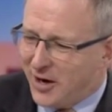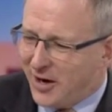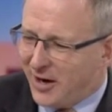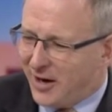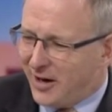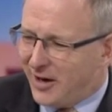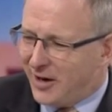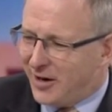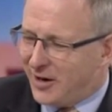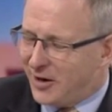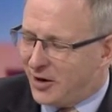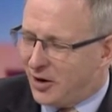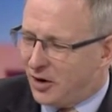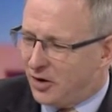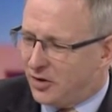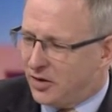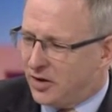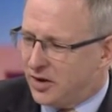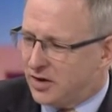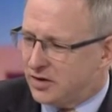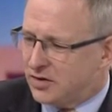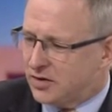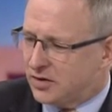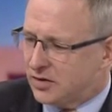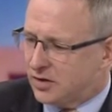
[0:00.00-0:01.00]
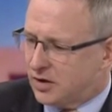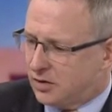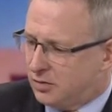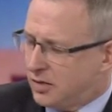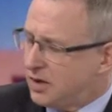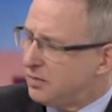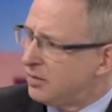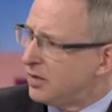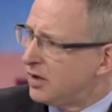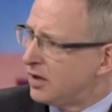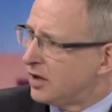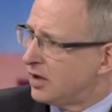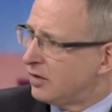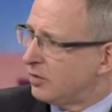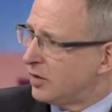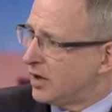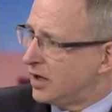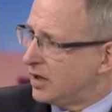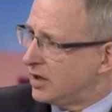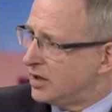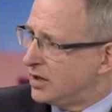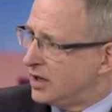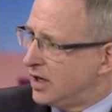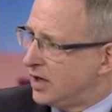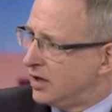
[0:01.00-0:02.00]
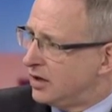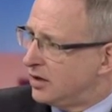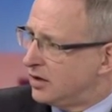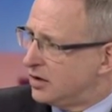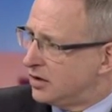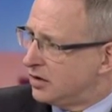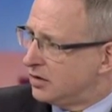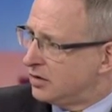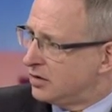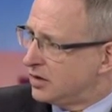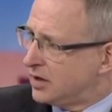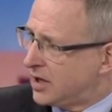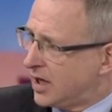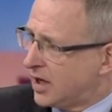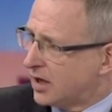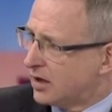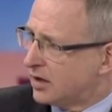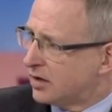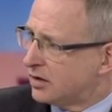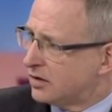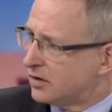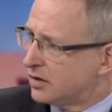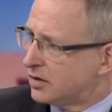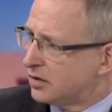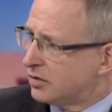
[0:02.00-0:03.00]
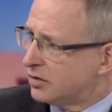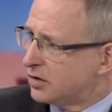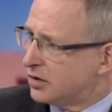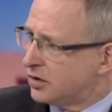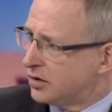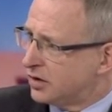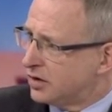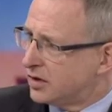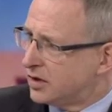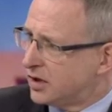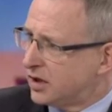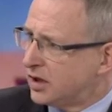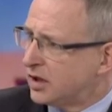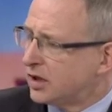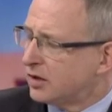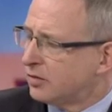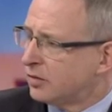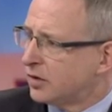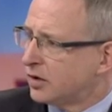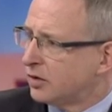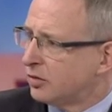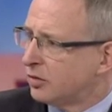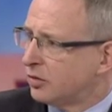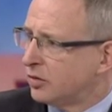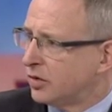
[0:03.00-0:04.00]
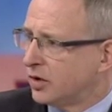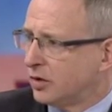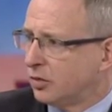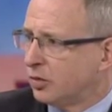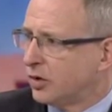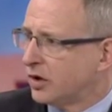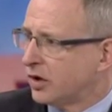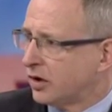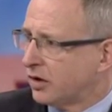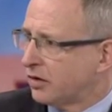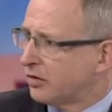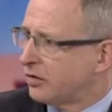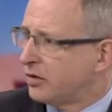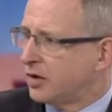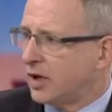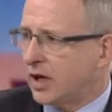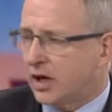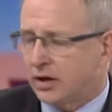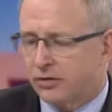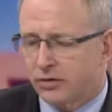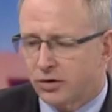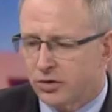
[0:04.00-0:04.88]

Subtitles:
on this commitment that we intend to take those to a joint sitting, and we'll work through that.